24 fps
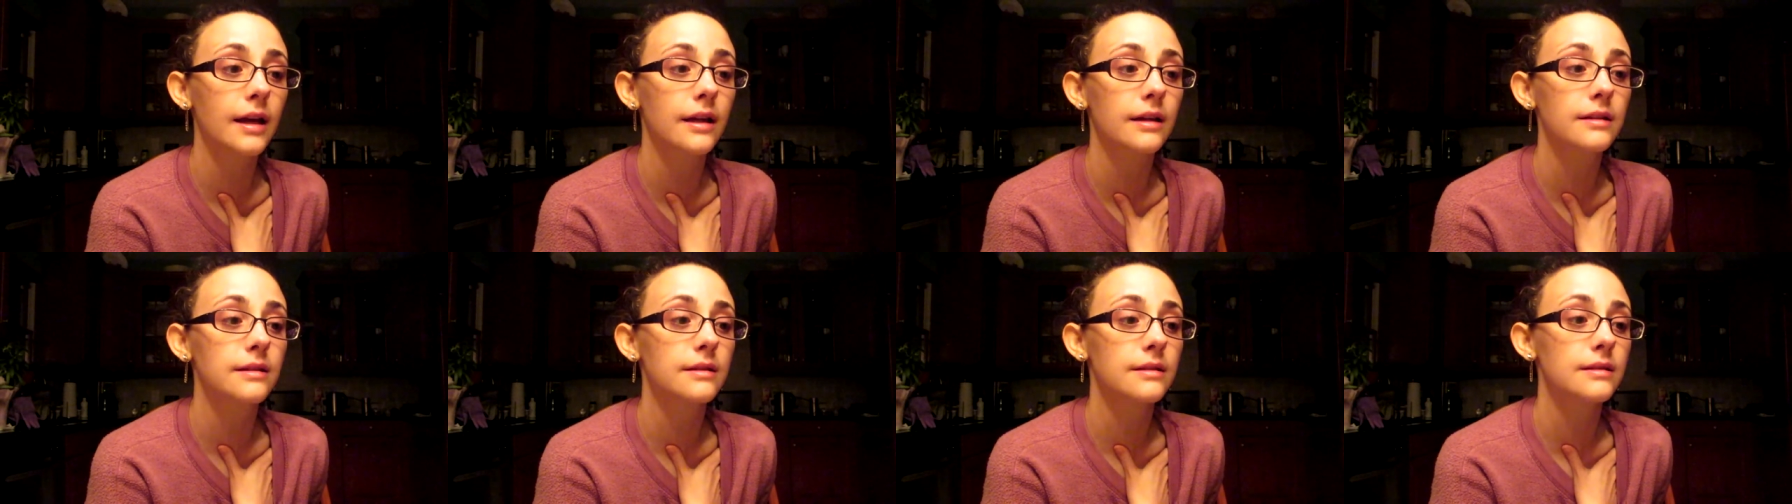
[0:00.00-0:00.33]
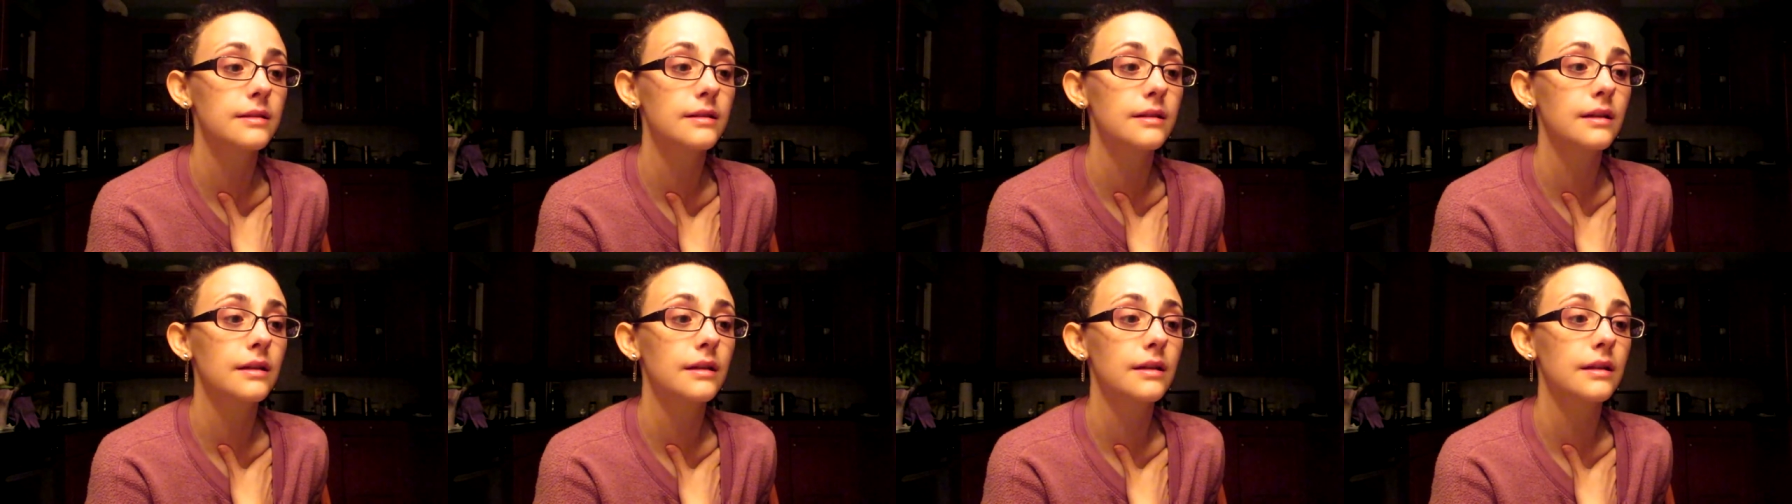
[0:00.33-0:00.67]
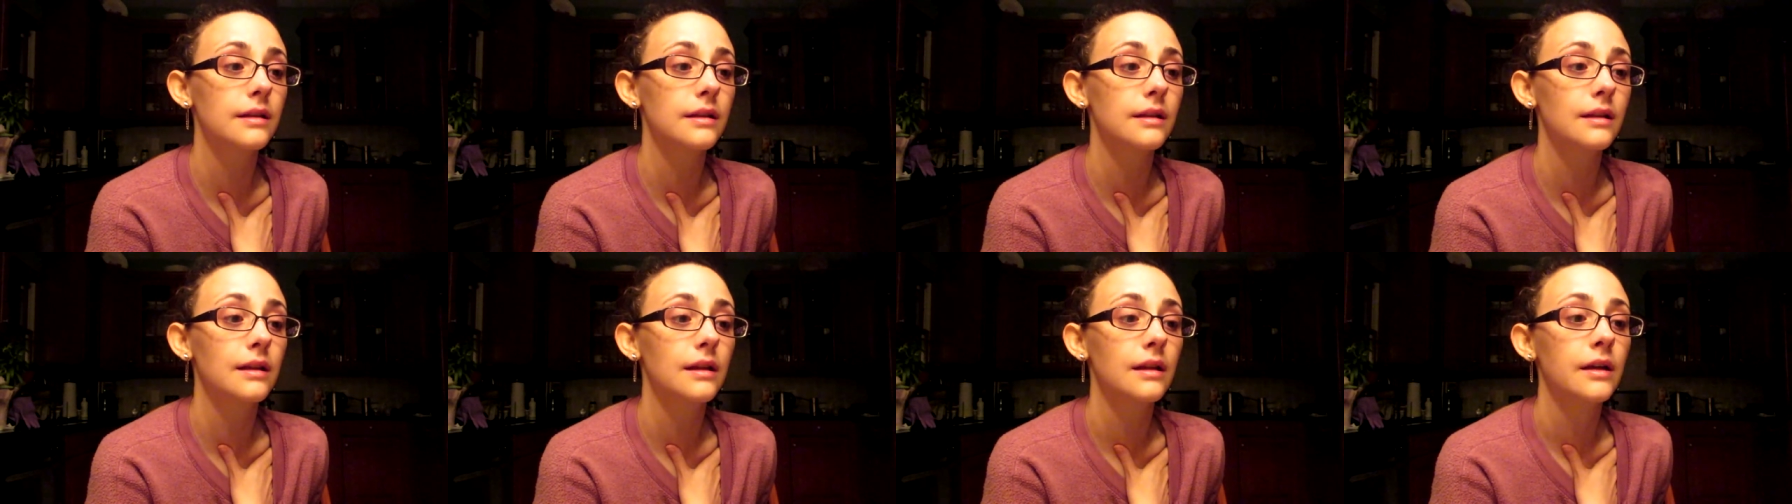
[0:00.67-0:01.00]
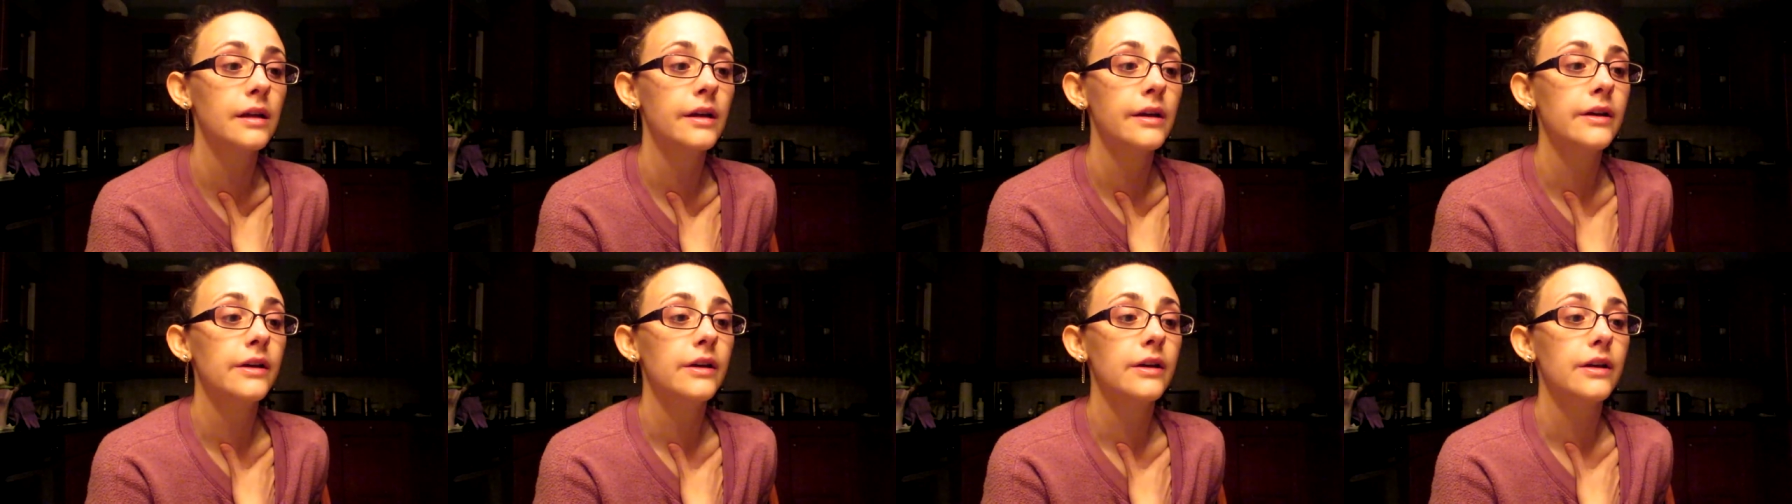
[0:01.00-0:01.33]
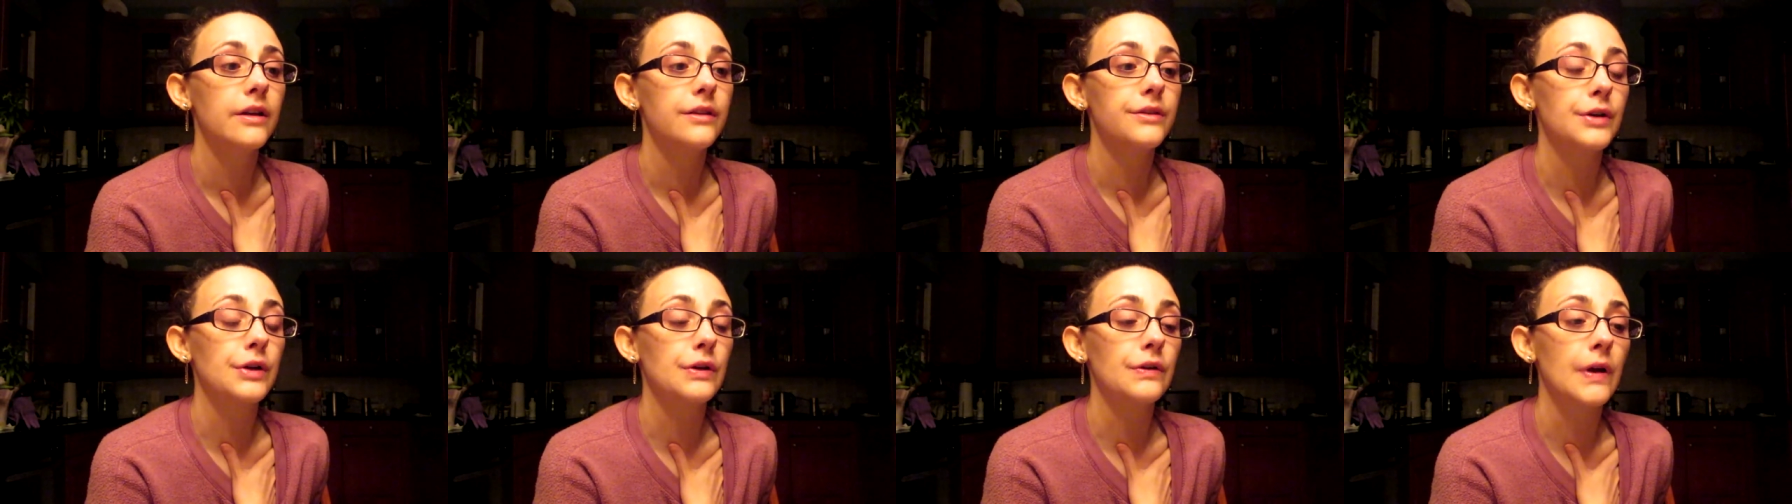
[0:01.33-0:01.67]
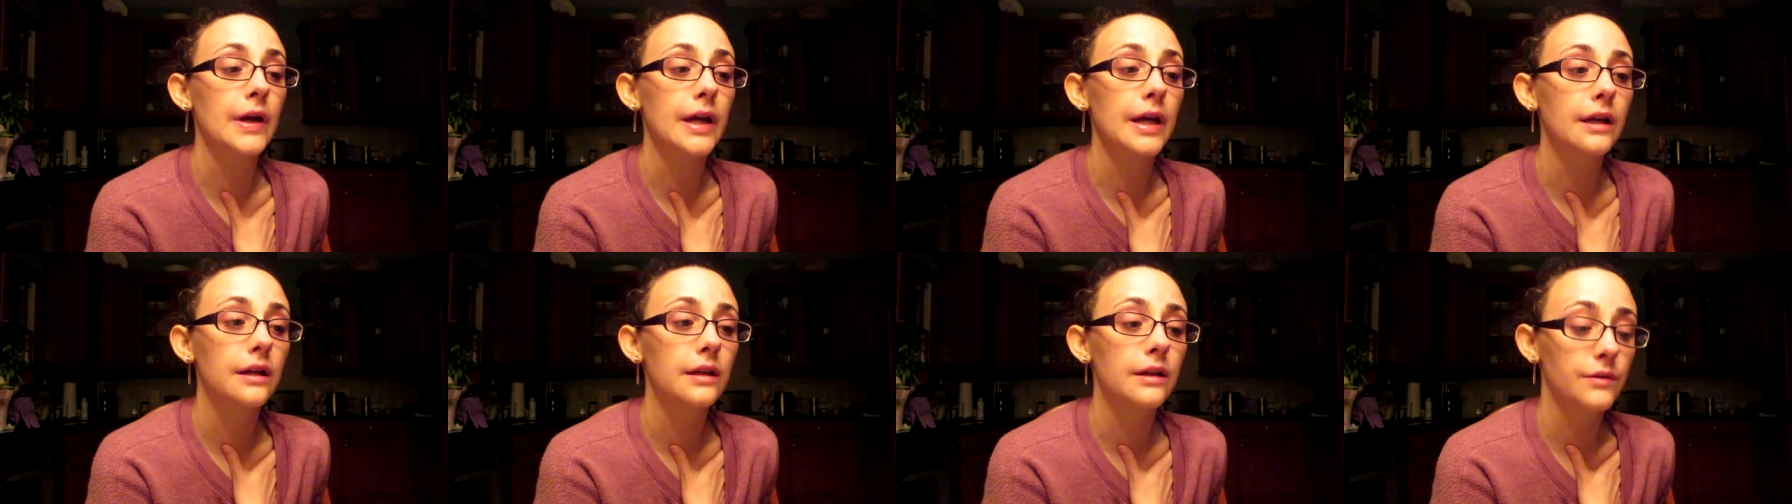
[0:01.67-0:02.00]
and they're
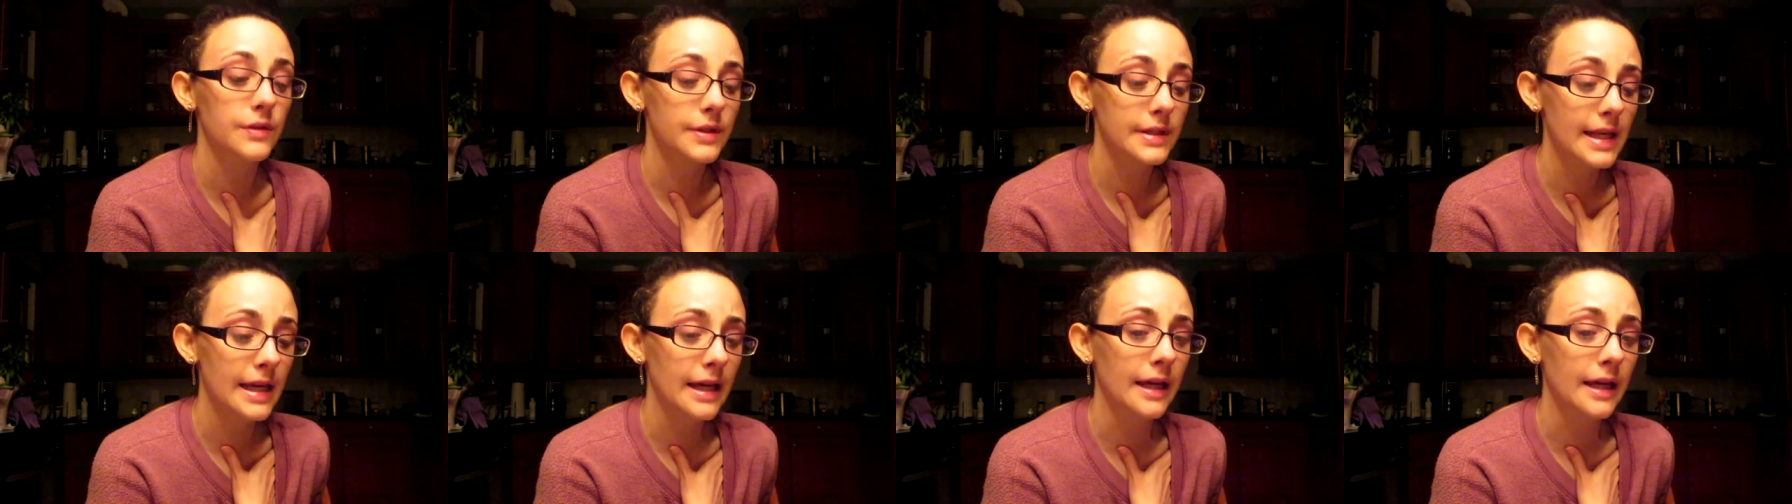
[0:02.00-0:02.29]
like, you're